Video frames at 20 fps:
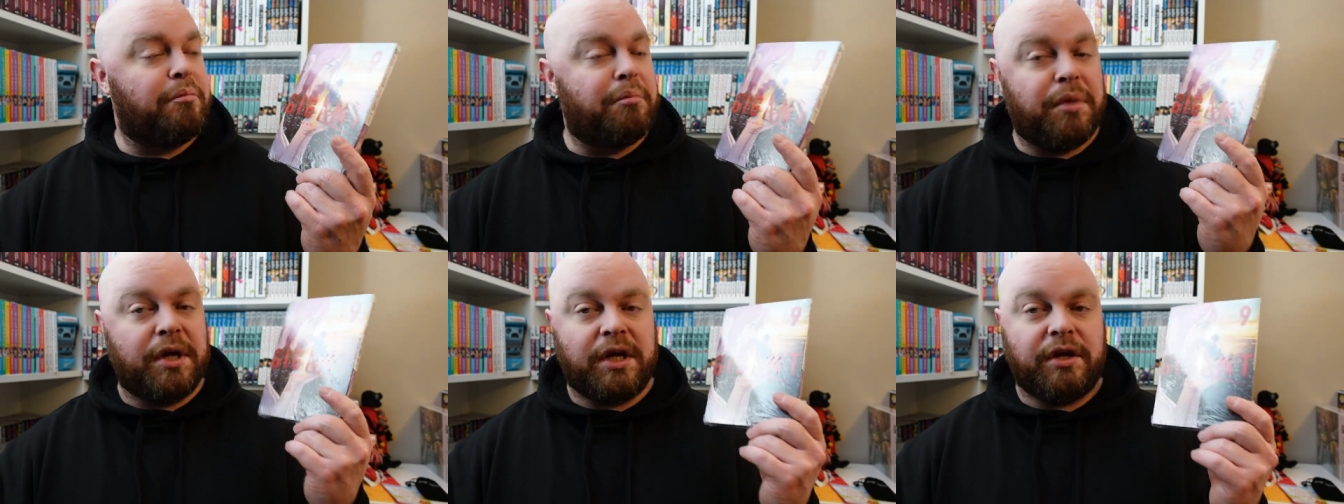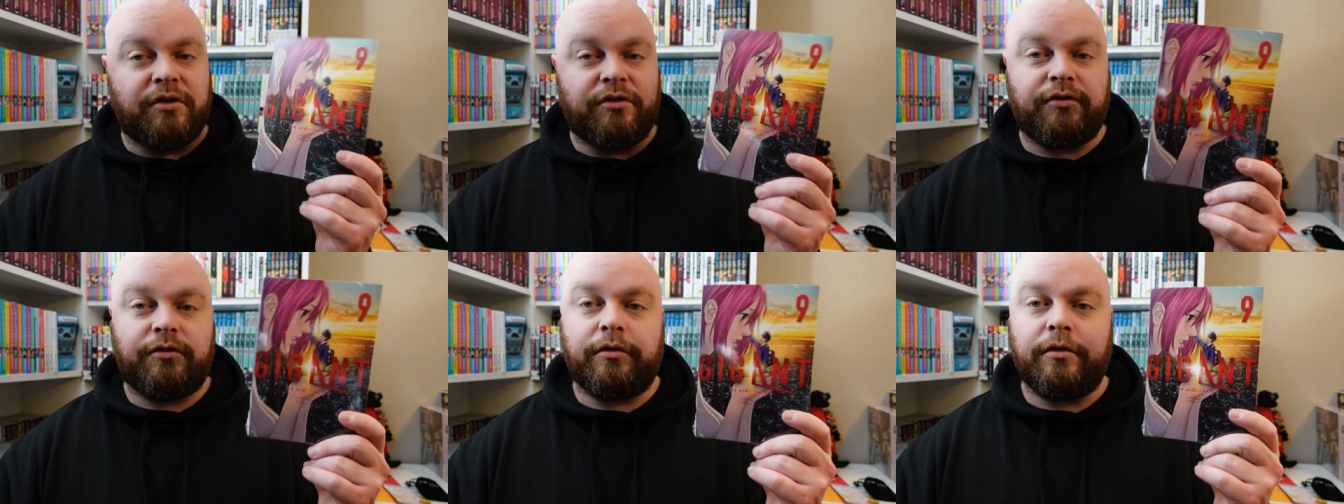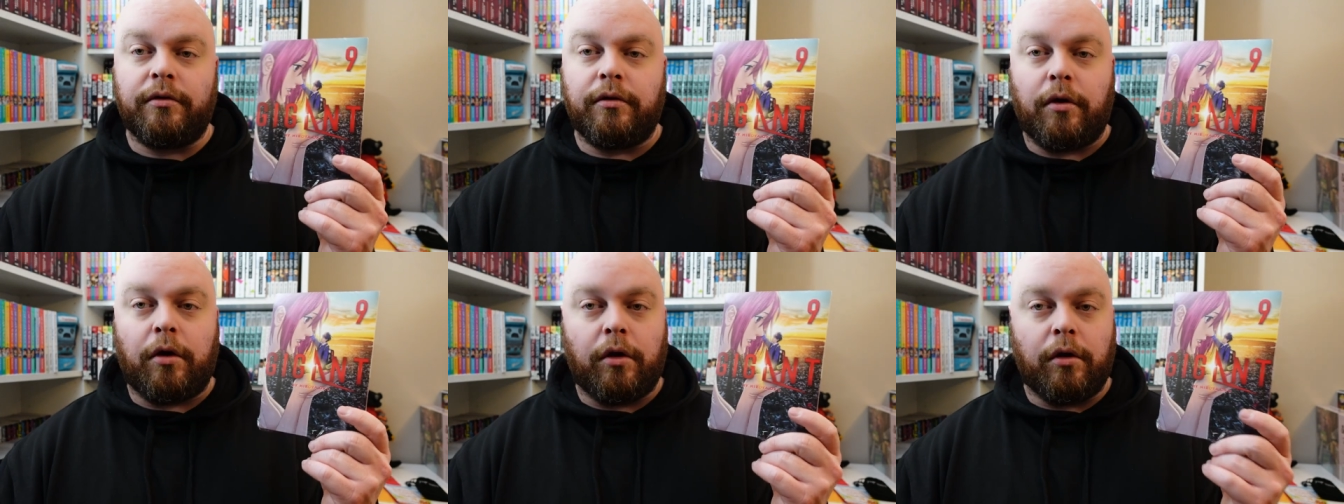binge
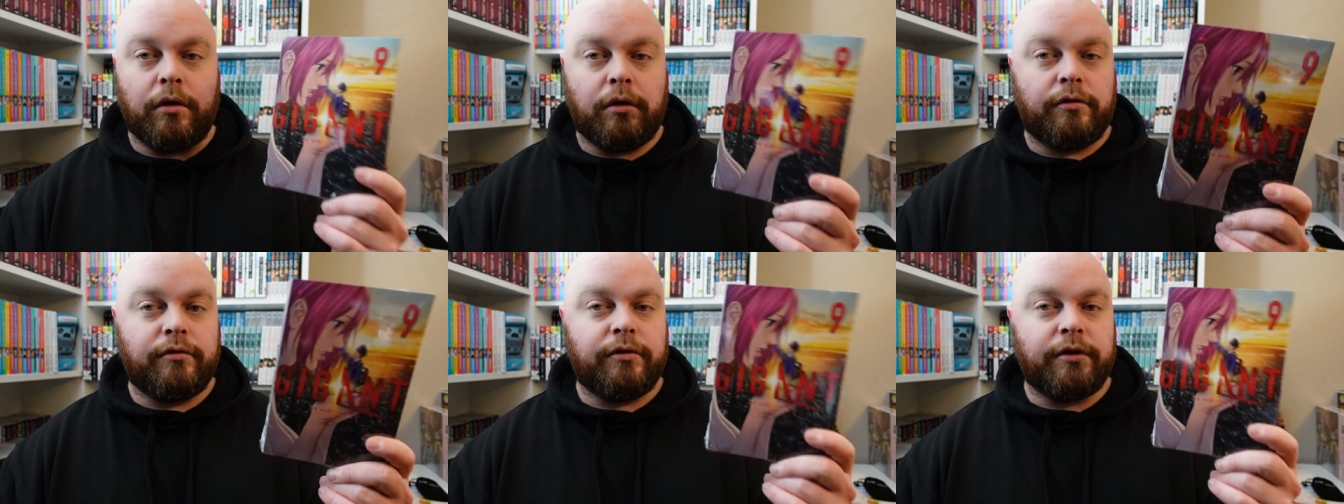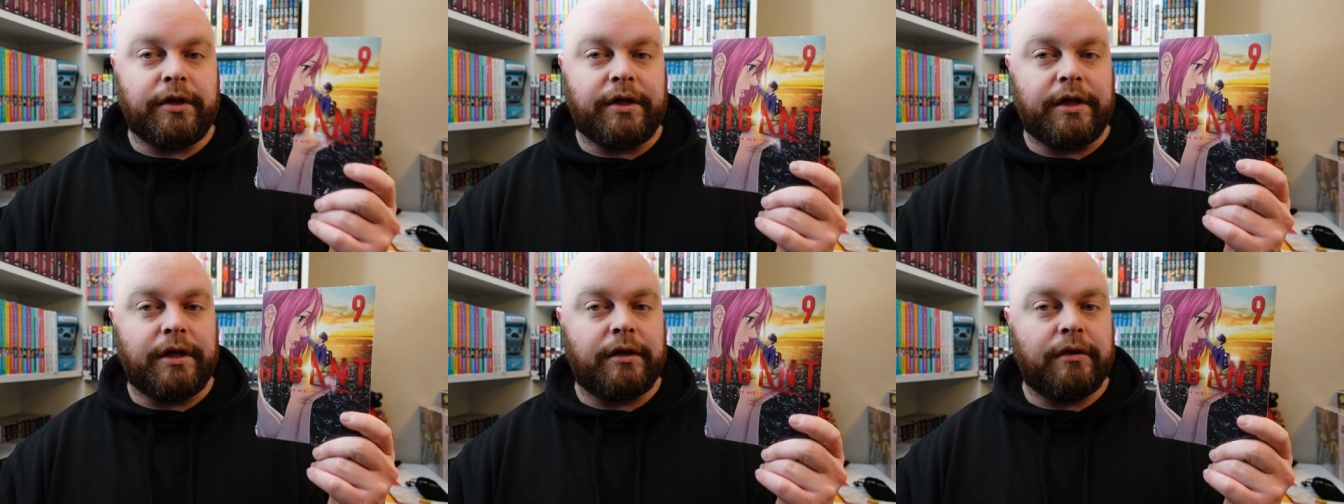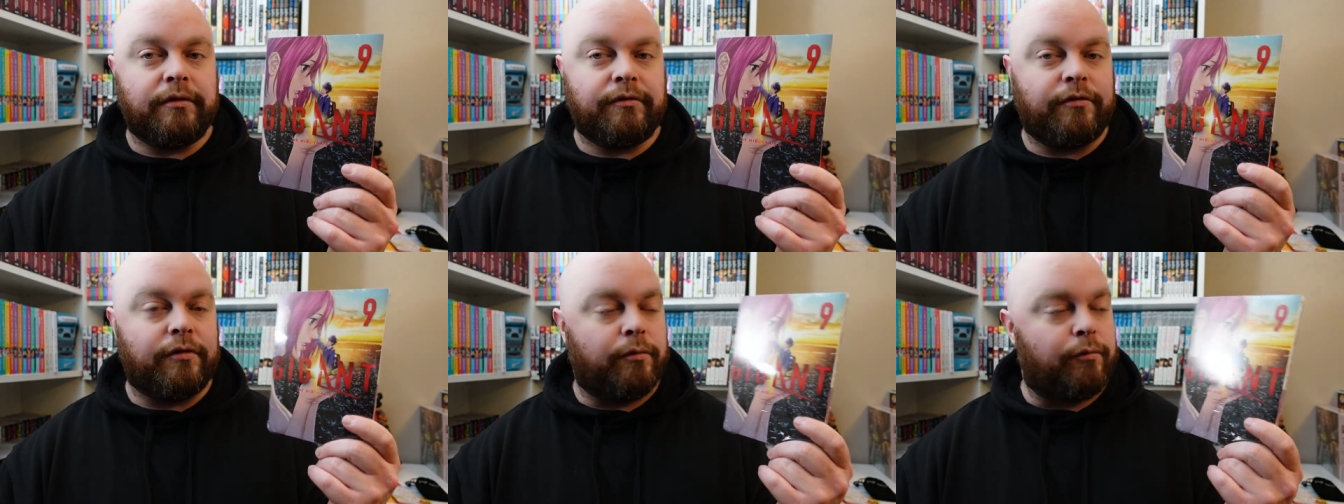all over
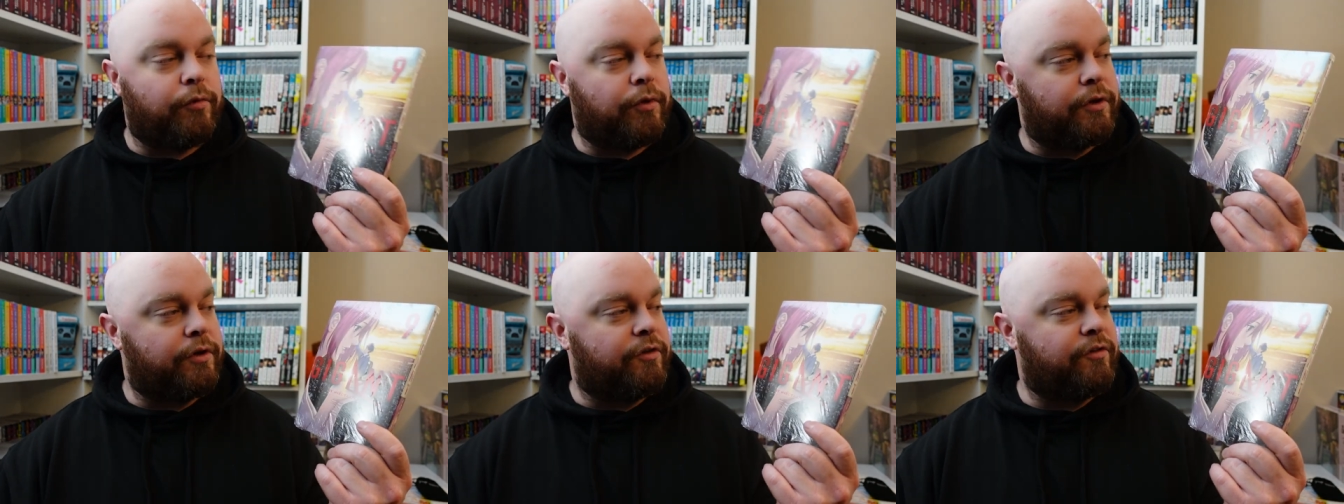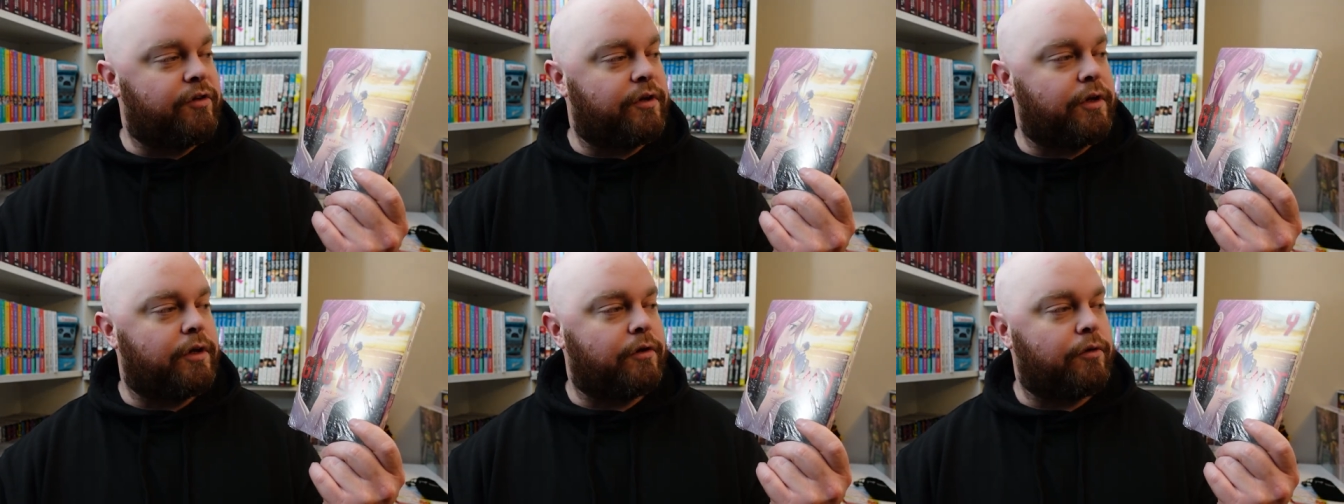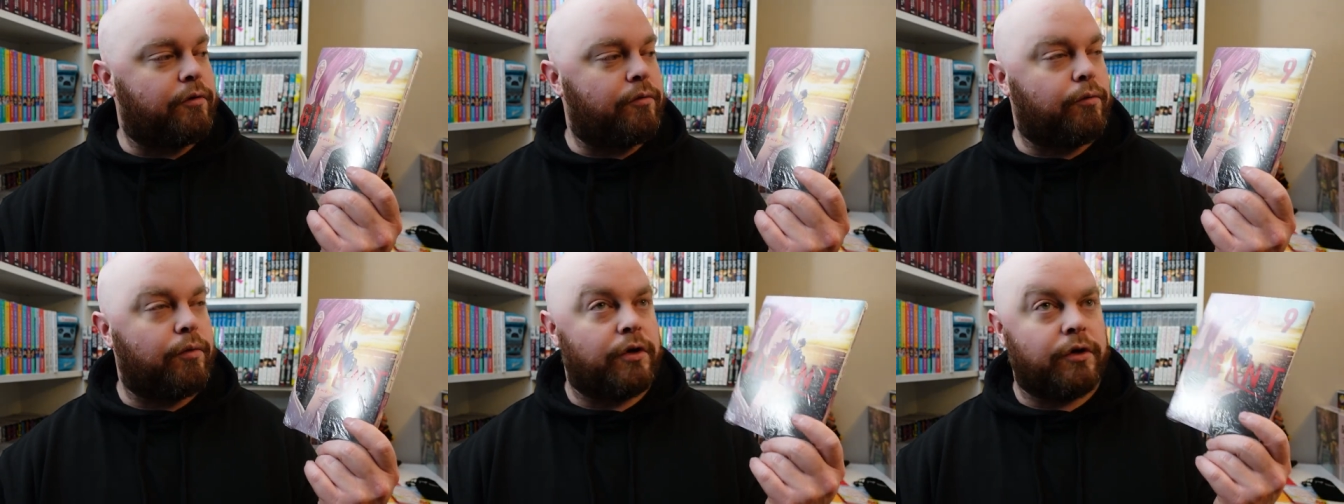again from 1 to 10
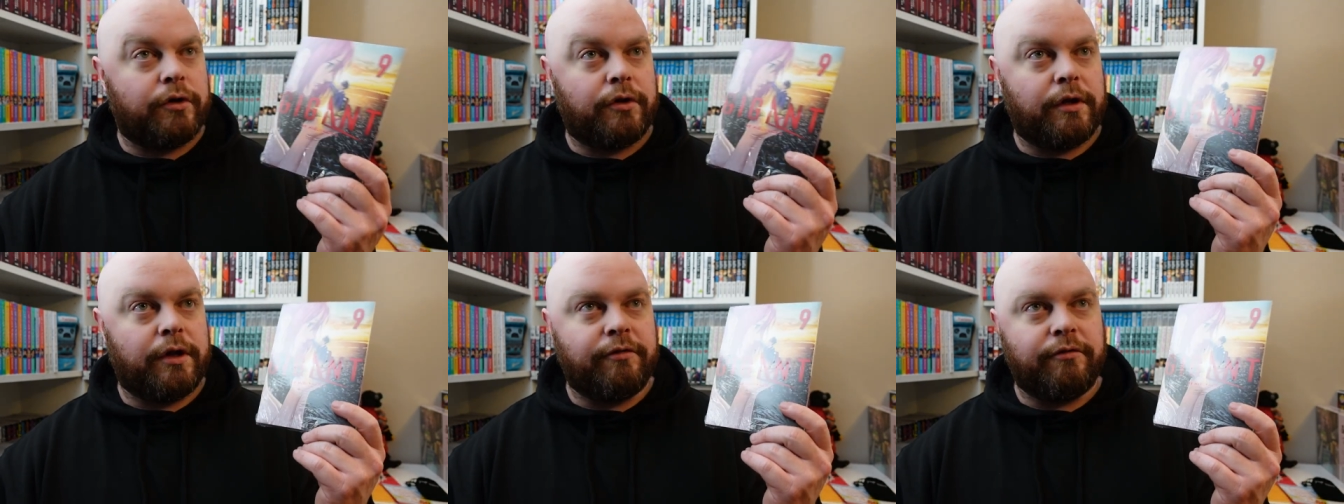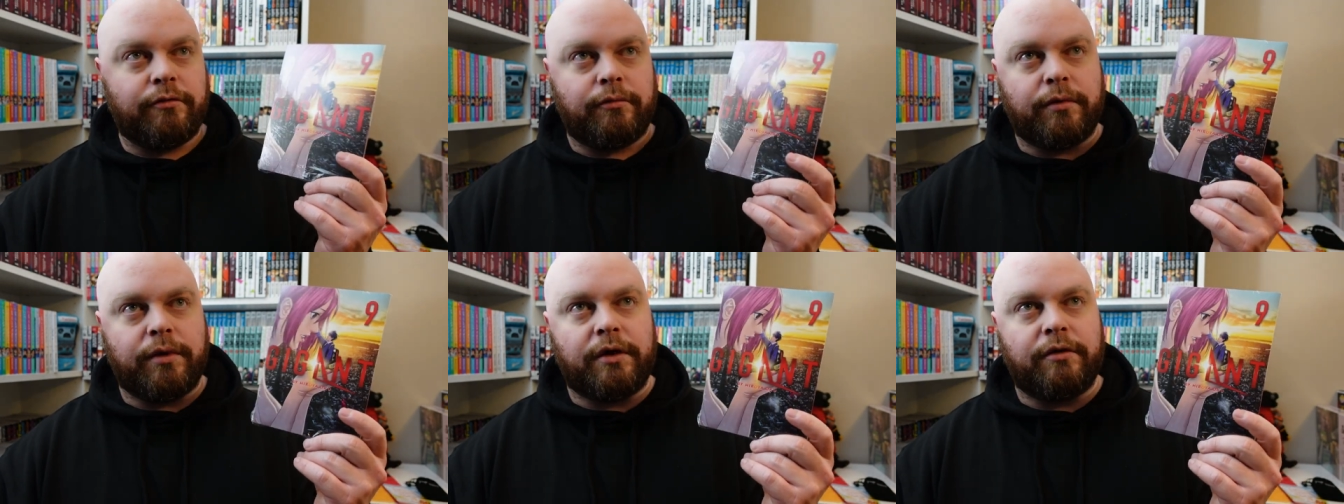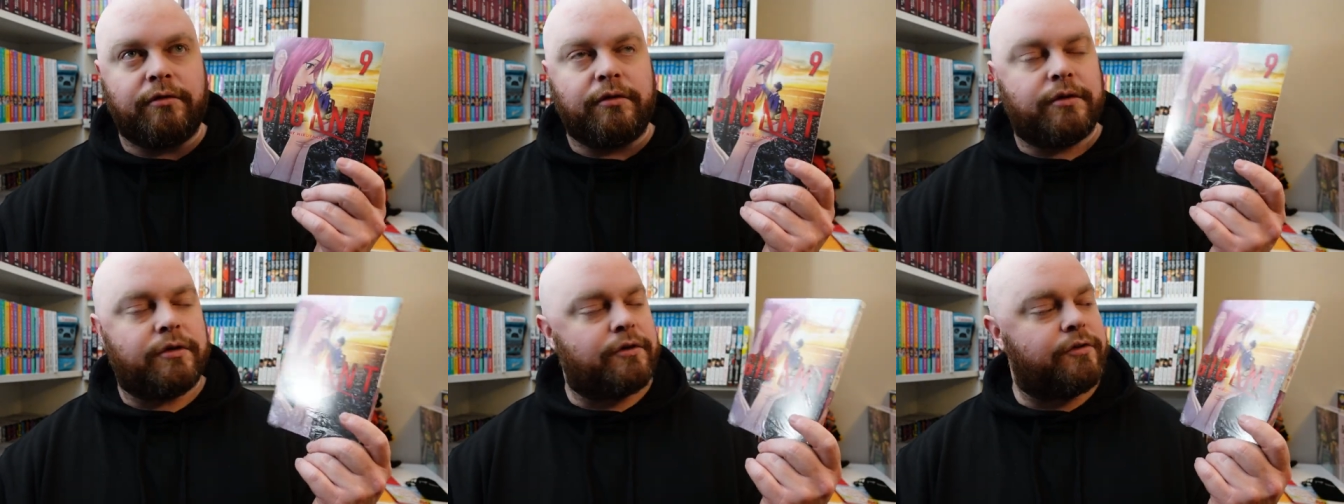or 1 to 11,
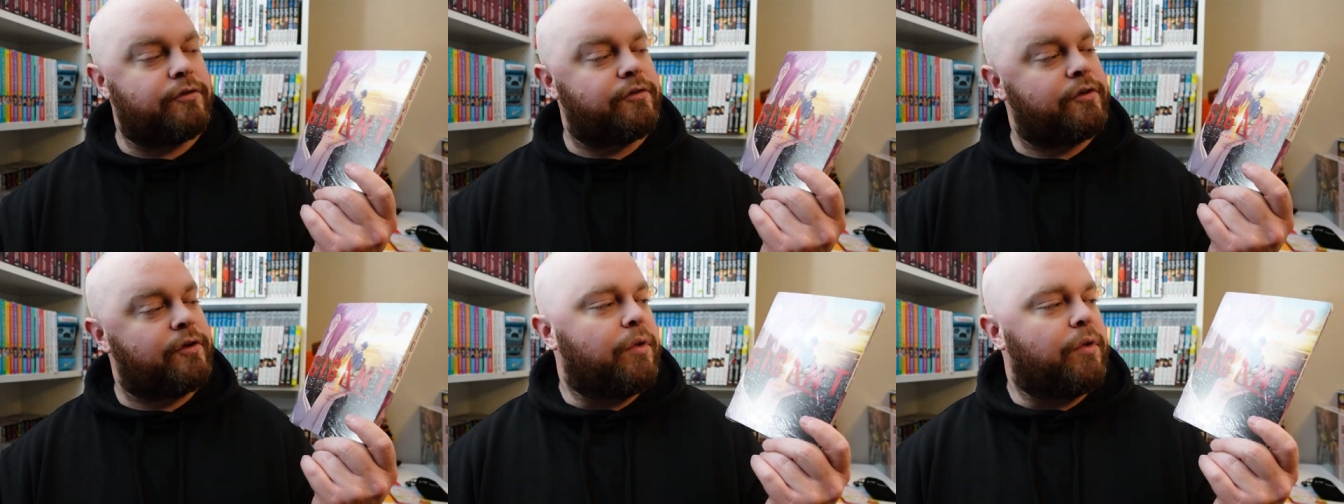whatever it is.